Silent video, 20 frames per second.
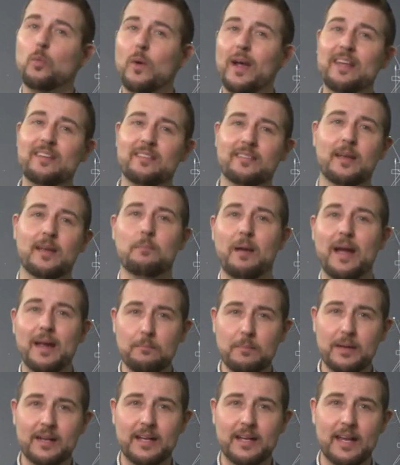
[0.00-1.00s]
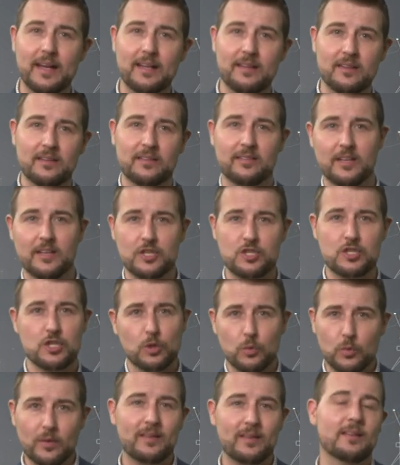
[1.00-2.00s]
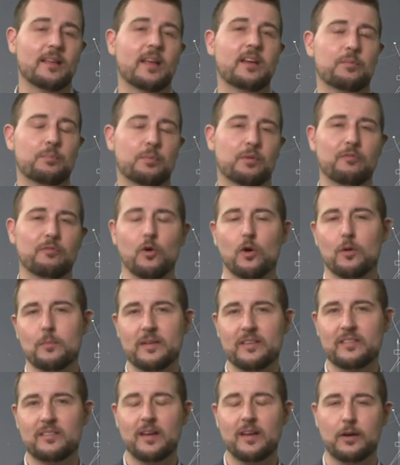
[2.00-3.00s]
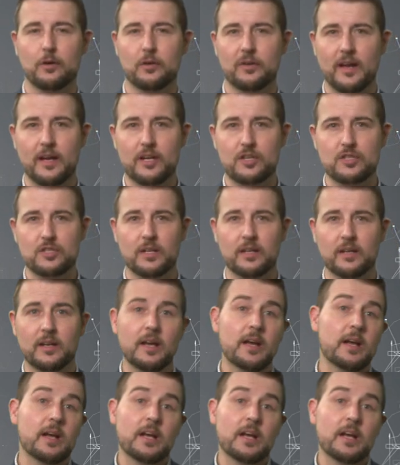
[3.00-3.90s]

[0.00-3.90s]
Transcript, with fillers: ways they might mitigate this issue with less performance degradation.